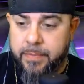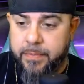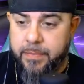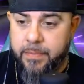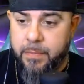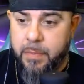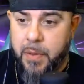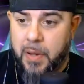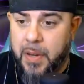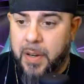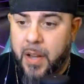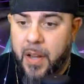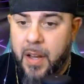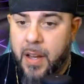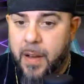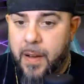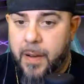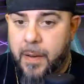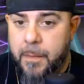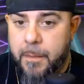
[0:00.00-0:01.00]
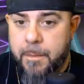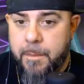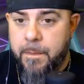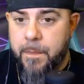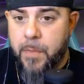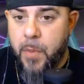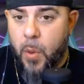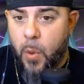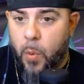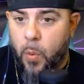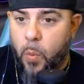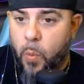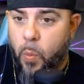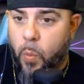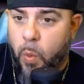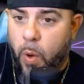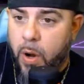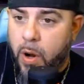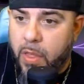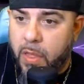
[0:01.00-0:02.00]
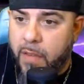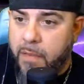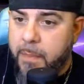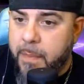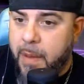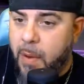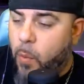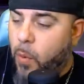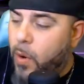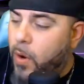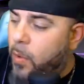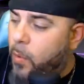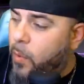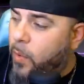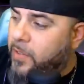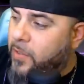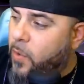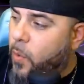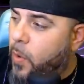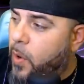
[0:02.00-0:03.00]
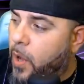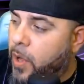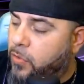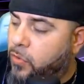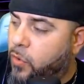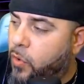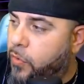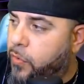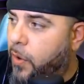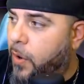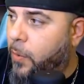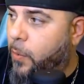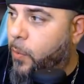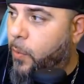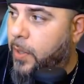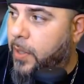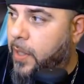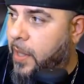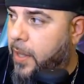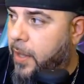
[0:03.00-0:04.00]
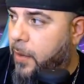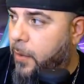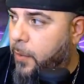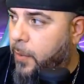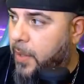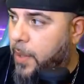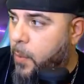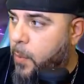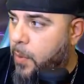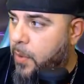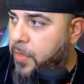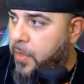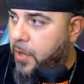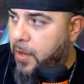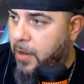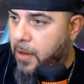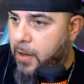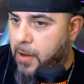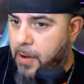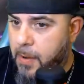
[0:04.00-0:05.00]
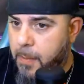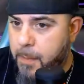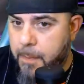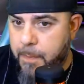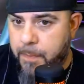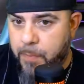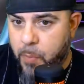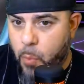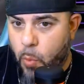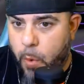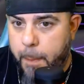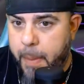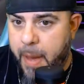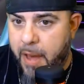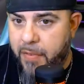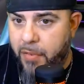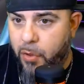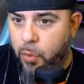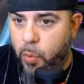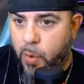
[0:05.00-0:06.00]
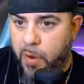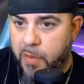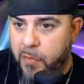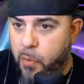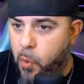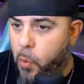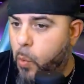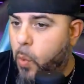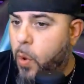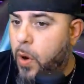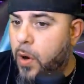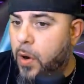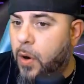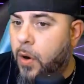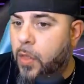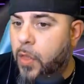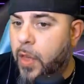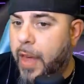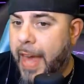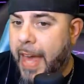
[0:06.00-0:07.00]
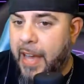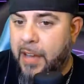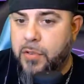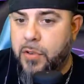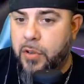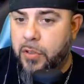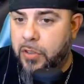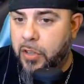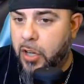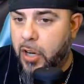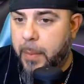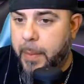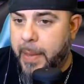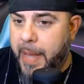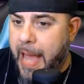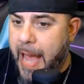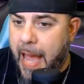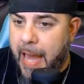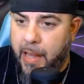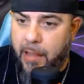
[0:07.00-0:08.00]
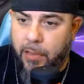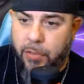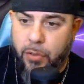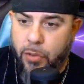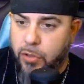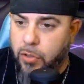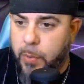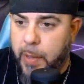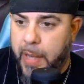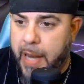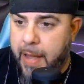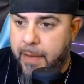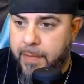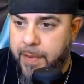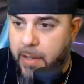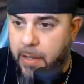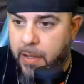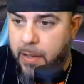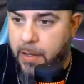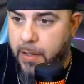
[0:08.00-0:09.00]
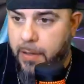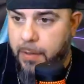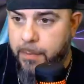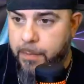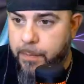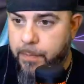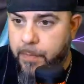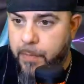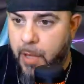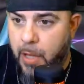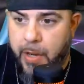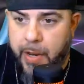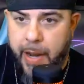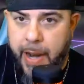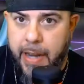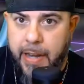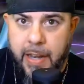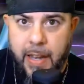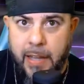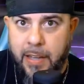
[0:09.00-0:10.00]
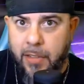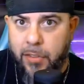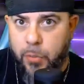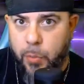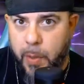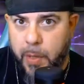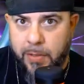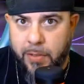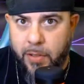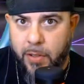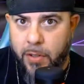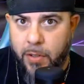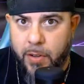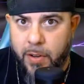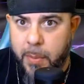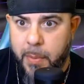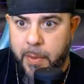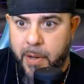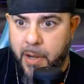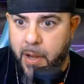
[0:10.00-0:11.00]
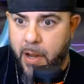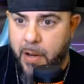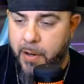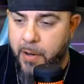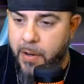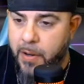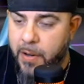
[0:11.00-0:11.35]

But what's going on so far, Willie, with Battlefield 24? What are the extras they're going to be adding? So just we can have an idea, at least we could tell everybody on here.